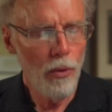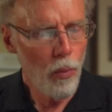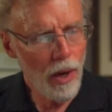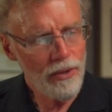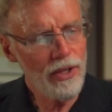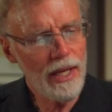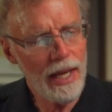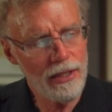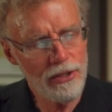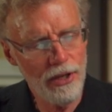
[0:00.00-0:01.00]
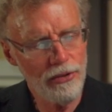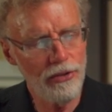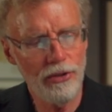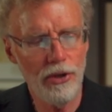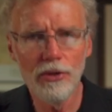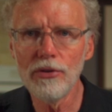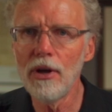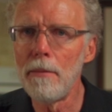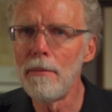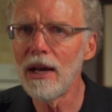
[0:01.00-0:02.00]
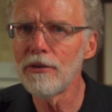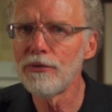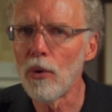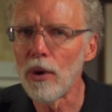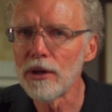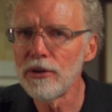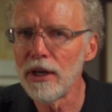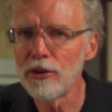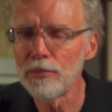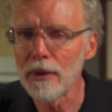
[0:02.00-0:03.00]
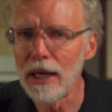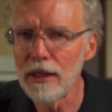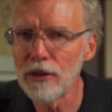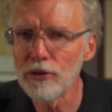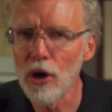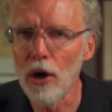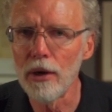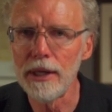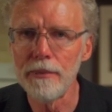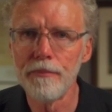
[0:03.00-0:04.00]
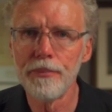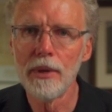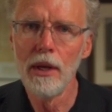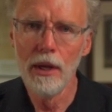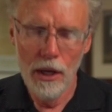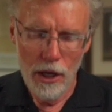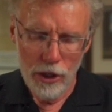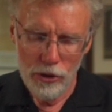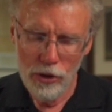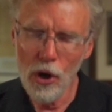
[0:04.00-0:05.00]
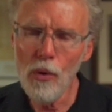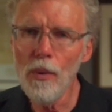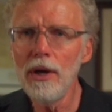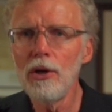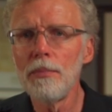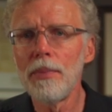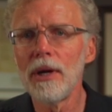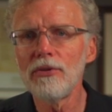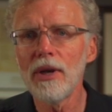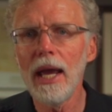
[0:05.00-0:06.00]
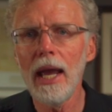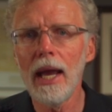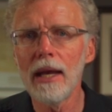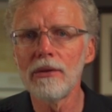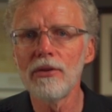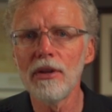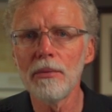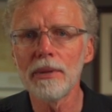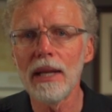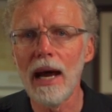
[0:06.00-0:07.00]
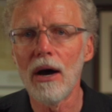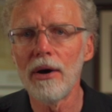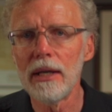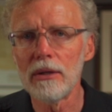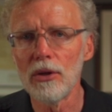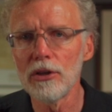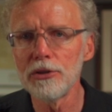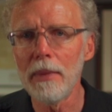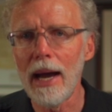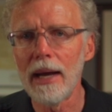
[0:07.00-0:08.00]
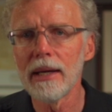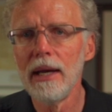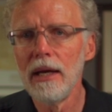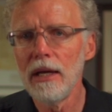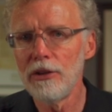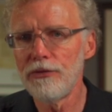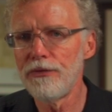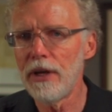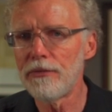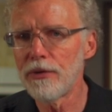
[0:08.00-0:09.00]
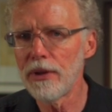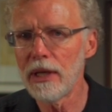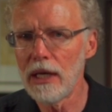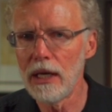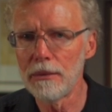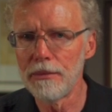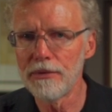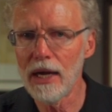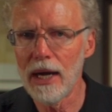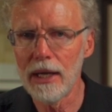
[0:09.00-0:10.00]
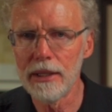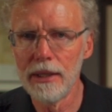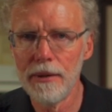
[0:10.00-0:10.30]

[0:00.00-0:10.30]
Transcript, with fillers: Once again, Jesus uses a metaphor to explain this calling. No one who puts a hand to the plow and looks back is fit for the kingdom of God.